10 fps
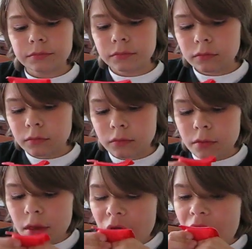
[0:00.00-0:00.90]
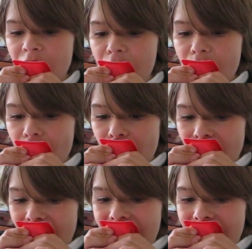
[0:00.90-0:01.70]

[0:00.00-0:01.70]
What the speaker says: (silence)